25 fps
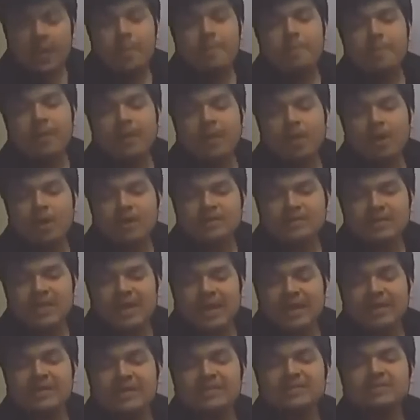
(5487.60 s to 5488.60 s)
because
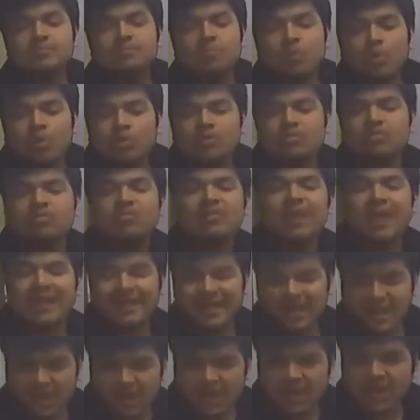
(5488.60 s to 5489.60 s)
it is more
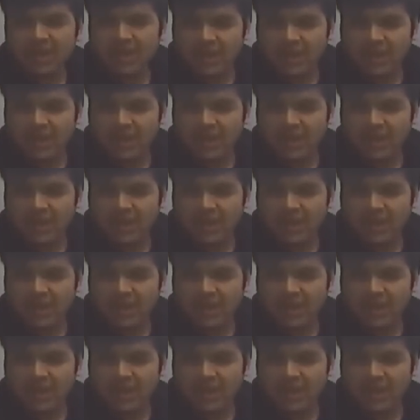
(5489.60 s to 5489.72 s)
theoretical in